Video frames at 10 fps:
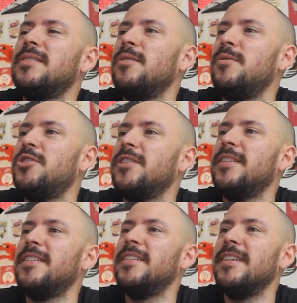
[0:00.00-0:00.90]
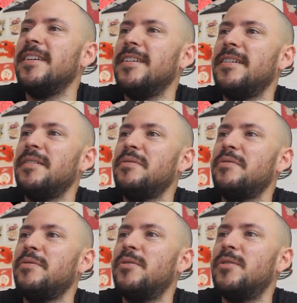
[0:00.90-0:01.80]
solution uh,
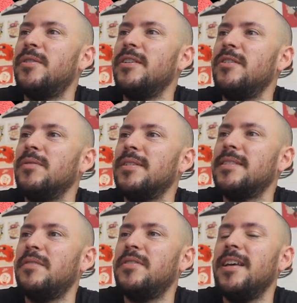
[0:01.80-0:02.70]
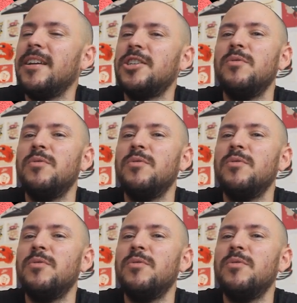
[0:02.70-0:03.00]
for you know the stuff that I actually